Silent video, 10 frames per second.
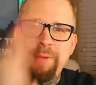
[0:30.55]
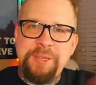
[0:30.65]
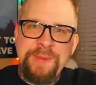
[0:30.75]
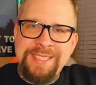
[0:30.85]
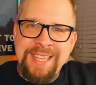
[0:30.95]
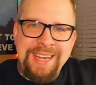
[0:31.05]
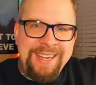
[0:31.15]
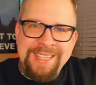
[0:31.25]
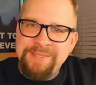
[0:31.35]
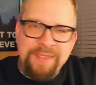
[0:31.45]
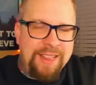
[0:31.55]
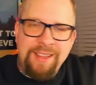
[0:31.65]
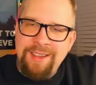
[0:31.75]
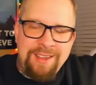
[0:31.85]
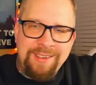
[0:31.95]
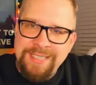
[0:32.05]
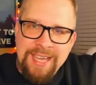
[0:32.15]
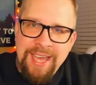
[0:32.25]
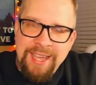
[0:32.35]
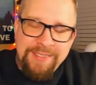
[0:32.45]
which means that it is vlog day.